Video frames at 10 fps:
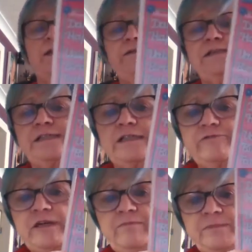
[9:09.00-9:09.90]
It's a
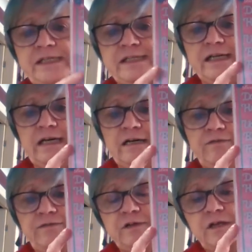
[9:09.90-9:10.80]
great
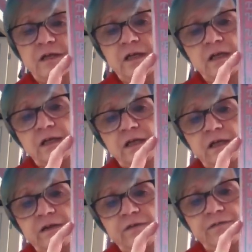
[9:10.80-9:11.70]
must-have
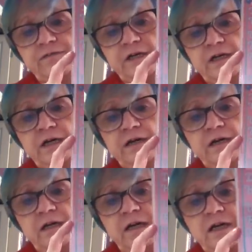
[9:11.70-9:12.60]
for
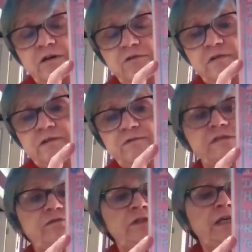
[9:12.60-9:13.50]
loads of
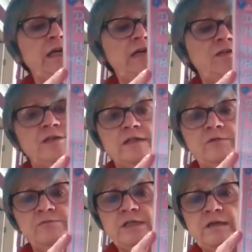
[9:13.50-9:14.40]
different occasions.
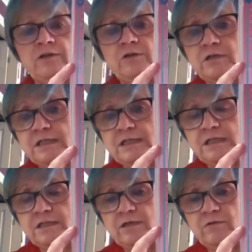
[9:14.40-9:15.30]
I won't say all because
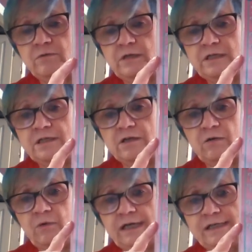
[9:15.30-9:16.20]
there's
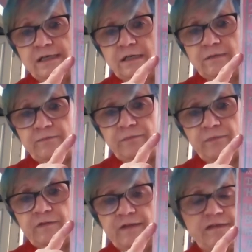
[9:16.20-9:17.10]
not wedding
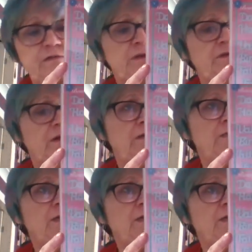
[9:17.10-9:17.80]
sentiments on there